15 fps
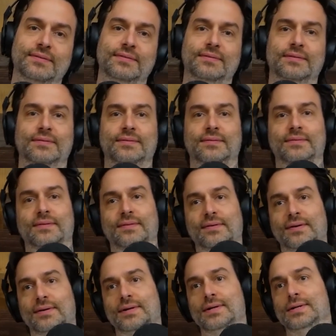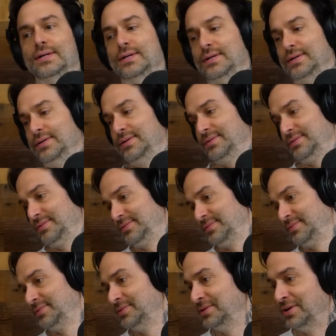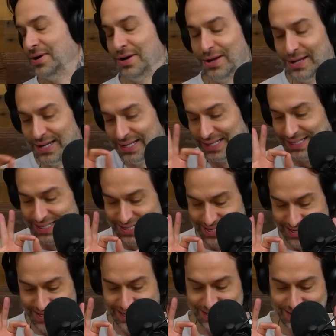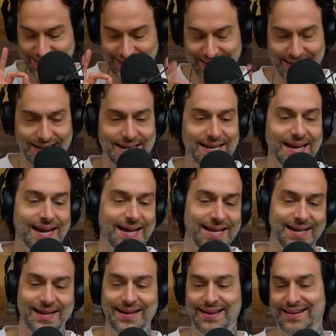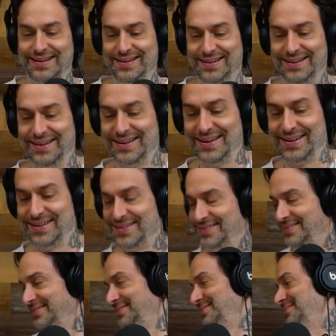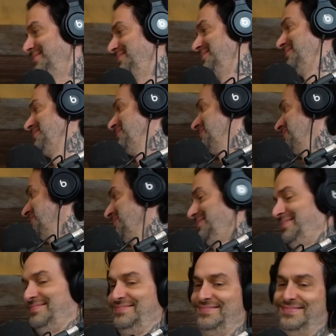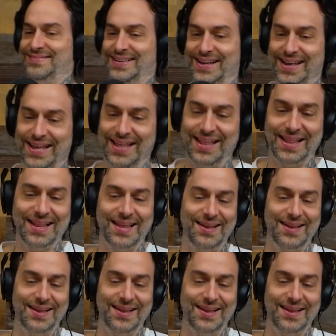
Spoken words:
No one is speaking in this clip.